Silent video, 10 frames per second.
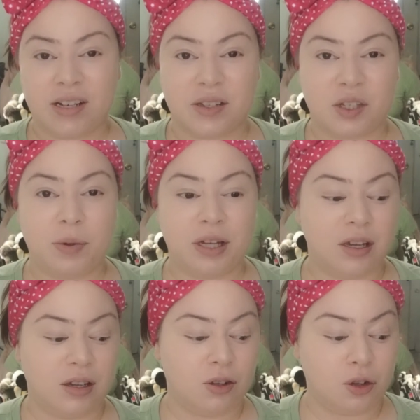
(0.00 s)
it's
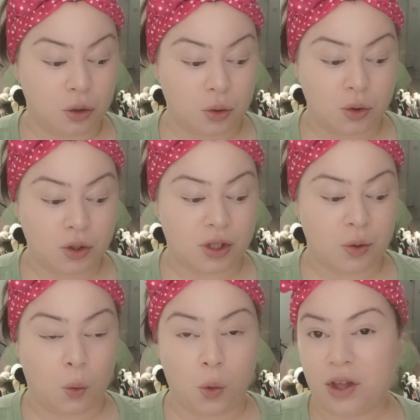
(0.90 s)
being used
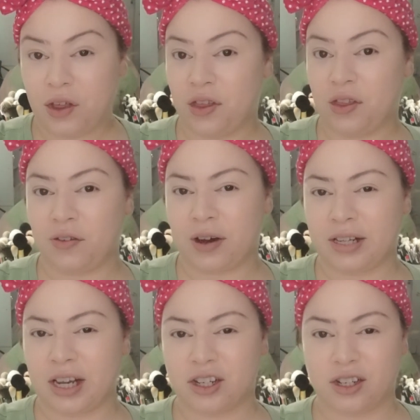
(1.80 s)
with the
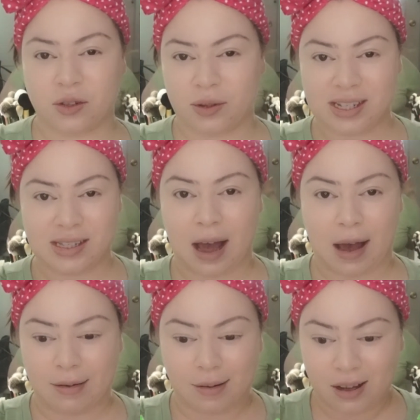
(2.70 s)
foundation, so it's
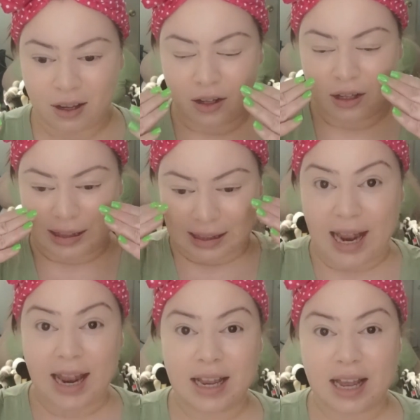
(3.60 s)
not
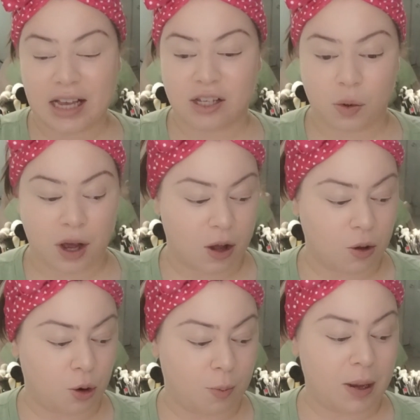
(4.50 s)
laying as well,
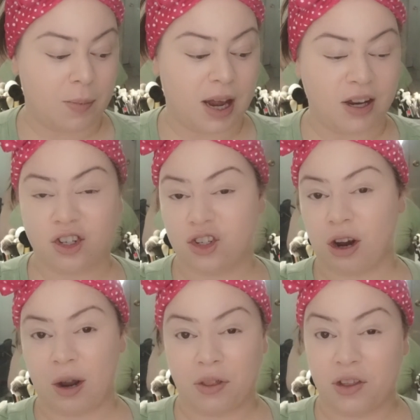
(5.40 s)
or maybe I should
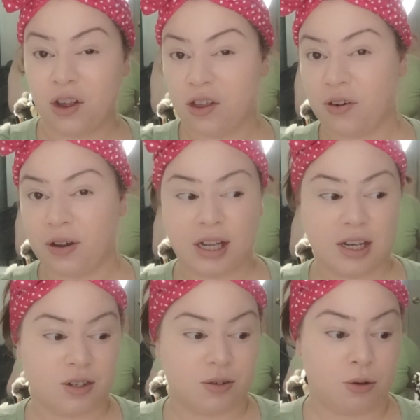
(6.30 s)
try it with another
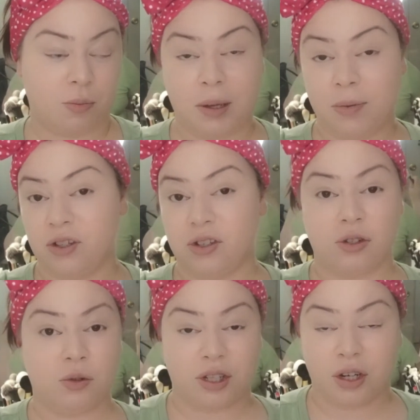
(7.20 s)
foundation, or maybe
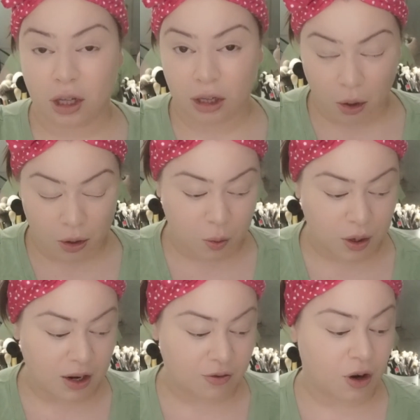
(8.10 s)
just use it alone or
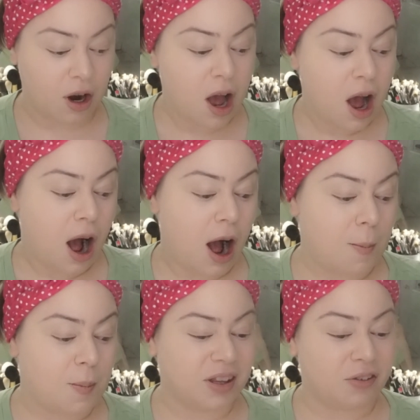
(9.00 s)
whatever.
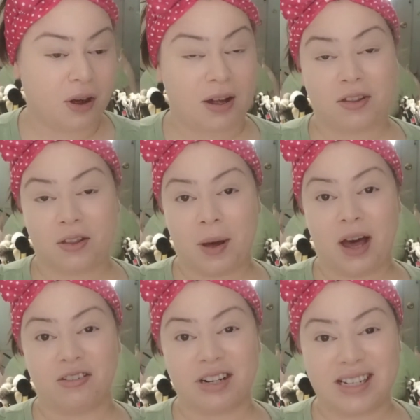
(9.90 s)
But the fact of the
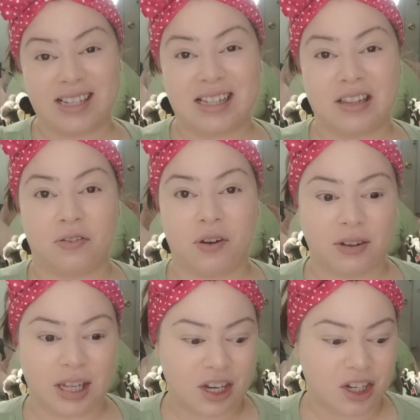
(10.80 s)
matter is that the
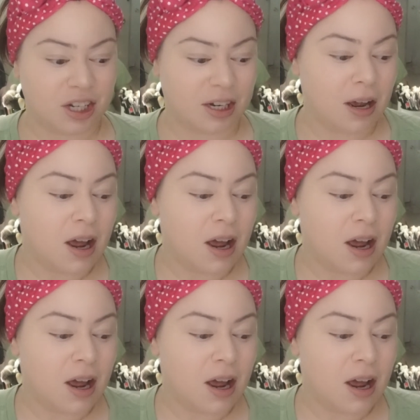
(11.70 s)
foundation